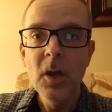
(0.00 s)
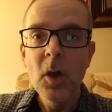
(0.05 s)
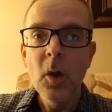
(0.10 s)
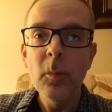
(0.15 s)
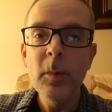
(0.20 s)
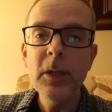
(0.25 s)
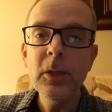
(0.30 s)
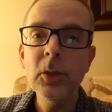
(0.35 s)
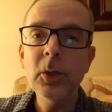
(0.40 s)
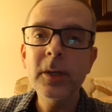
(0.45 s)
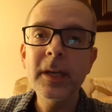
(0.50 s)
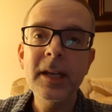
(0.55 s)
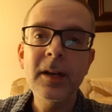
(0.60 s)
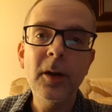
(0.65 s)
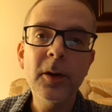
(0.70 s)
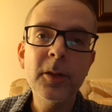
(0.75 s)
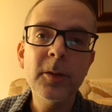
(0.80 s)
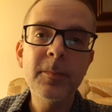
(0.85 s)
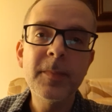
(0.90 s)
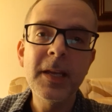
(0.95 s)
We look at
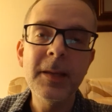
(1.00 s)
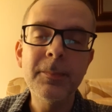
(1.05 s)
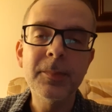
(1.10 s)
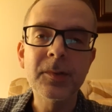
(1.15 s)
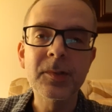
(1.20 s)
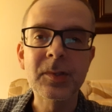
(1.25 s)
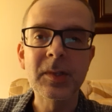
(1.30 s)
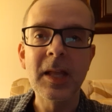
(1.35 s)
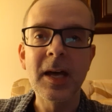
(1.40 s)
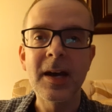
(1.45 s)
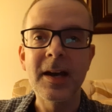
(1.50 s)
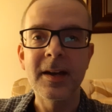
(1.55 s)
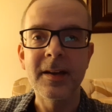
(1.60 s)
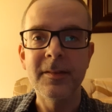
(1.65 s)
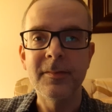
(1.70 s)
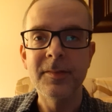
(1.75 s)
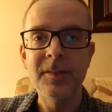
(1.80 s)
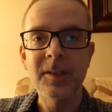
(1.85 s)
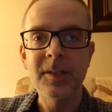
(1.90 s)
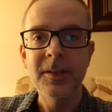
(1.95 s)
other people's
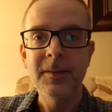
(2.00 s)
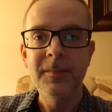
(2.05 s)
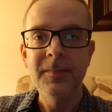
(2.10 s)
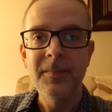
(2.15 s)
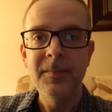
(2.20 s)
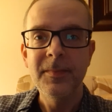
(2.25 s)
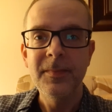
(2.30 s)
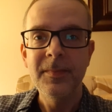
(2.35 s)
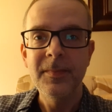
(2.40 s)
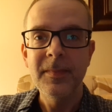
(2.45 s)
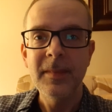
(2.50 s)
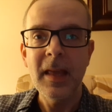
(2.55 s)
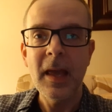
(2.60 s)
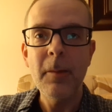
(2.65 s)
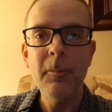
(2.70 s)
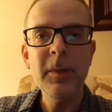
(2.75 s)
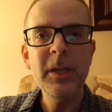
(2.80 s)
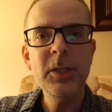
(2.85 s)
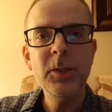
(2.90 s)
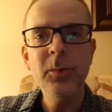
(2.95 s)
lives
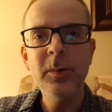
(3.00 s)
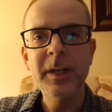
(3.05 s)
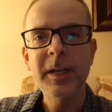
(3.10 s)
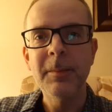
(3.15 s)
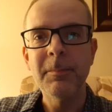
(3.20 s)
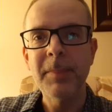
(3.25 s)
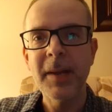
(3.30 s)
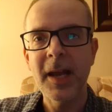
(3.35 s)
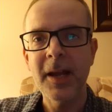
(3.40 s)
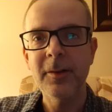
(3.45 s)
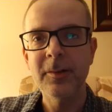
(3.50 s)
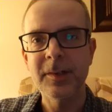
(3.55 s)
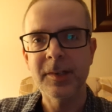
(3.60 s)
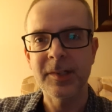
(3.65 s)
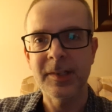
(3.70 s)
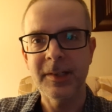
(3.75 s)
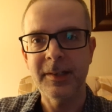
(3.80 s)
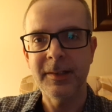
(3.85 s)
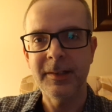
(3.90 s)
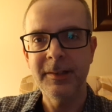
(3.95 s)
and we do a
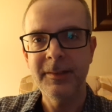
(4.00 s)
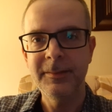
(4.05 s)
comparison.